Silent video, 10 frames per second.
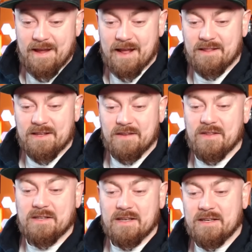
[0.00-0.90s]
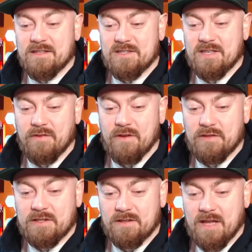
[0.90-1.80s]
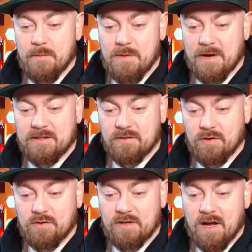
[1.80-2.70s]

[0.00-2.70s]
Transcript: Earlier in the day, Conservative leader Kemi Badenoch